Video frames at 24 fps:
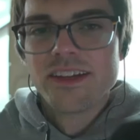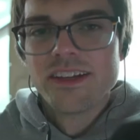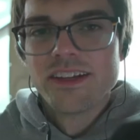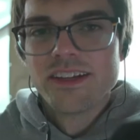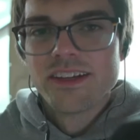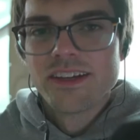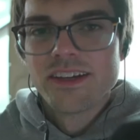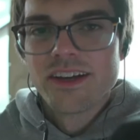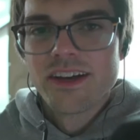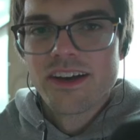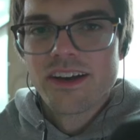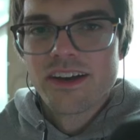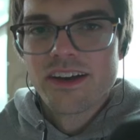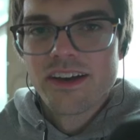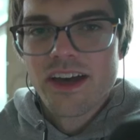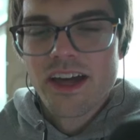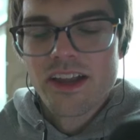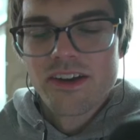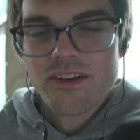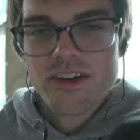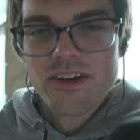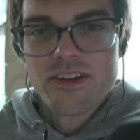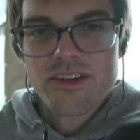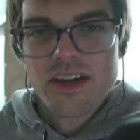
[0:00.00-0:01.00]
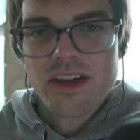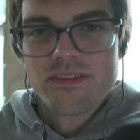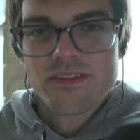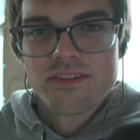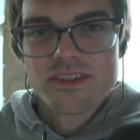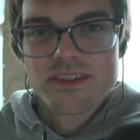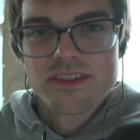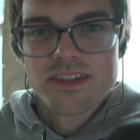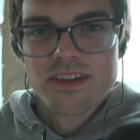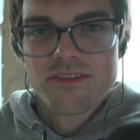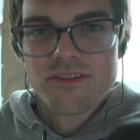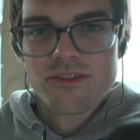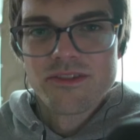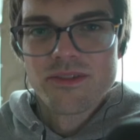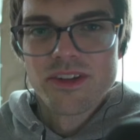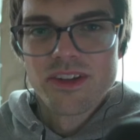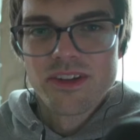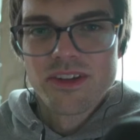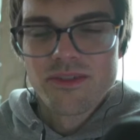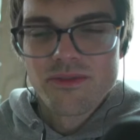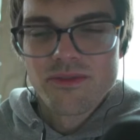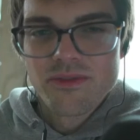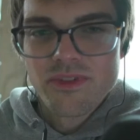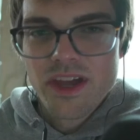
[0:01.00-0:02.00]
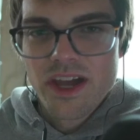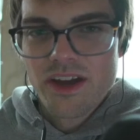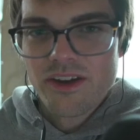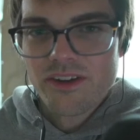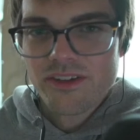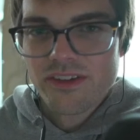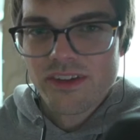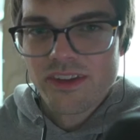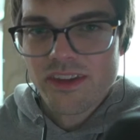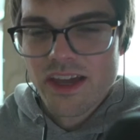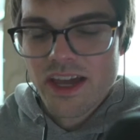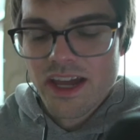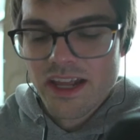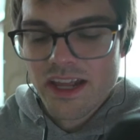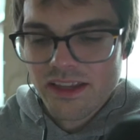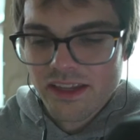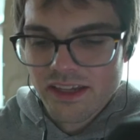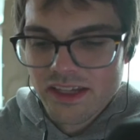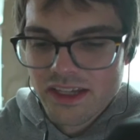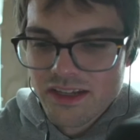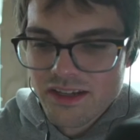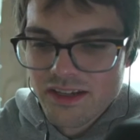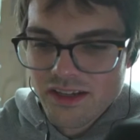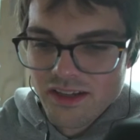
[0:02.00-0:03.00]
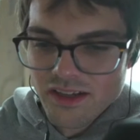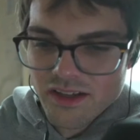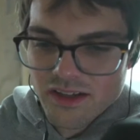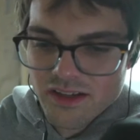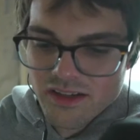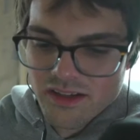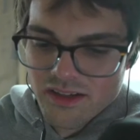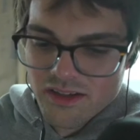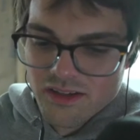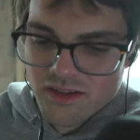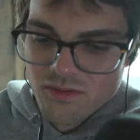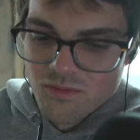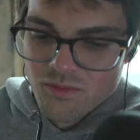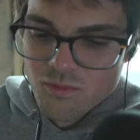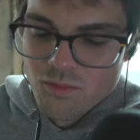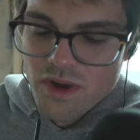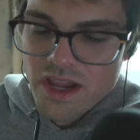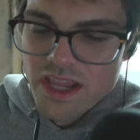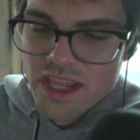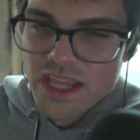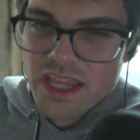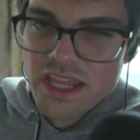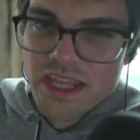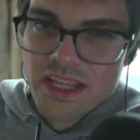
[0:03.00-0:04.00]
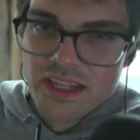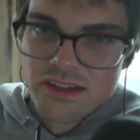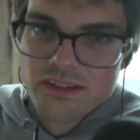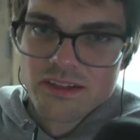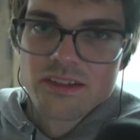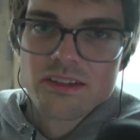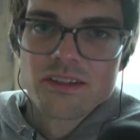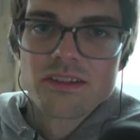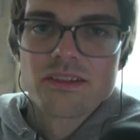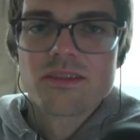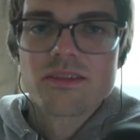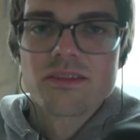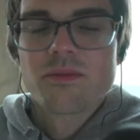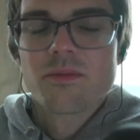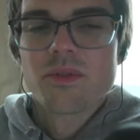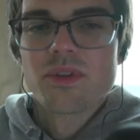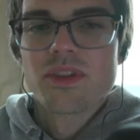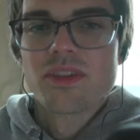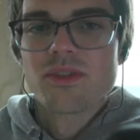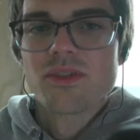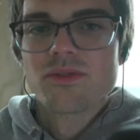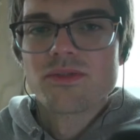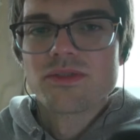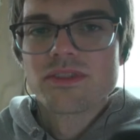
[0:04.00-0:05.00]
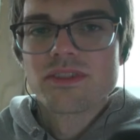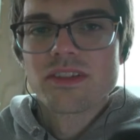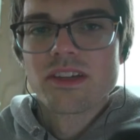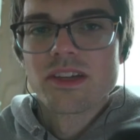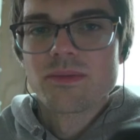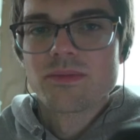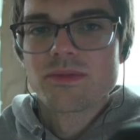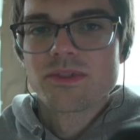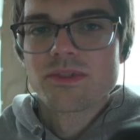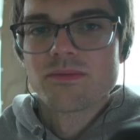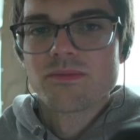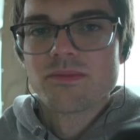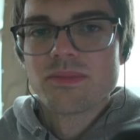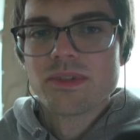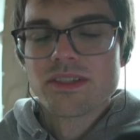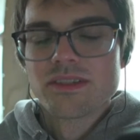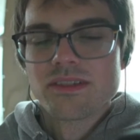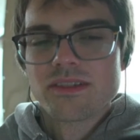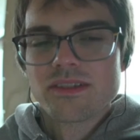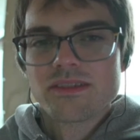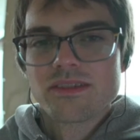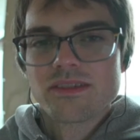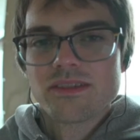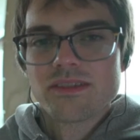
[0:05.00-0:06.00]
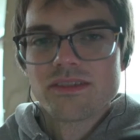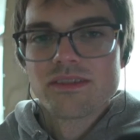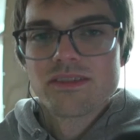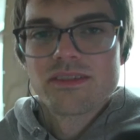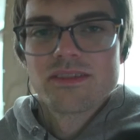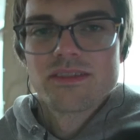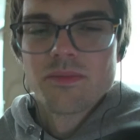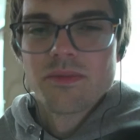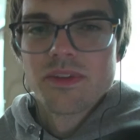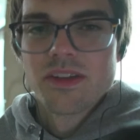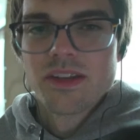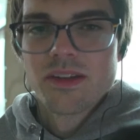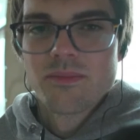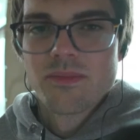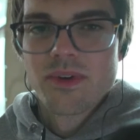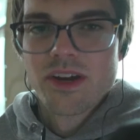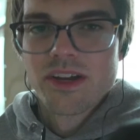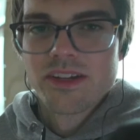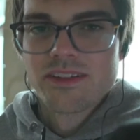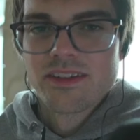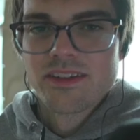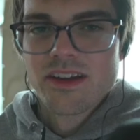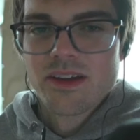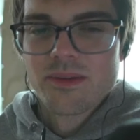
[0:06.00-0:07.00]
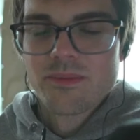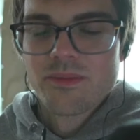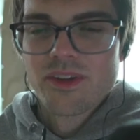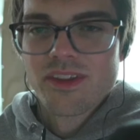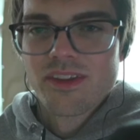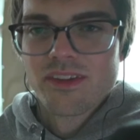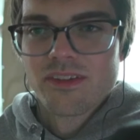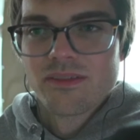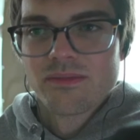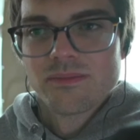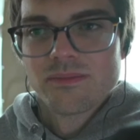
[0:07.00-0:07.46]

I don't know. I've just never really found that, like, way in with those types of businesses in my time with it.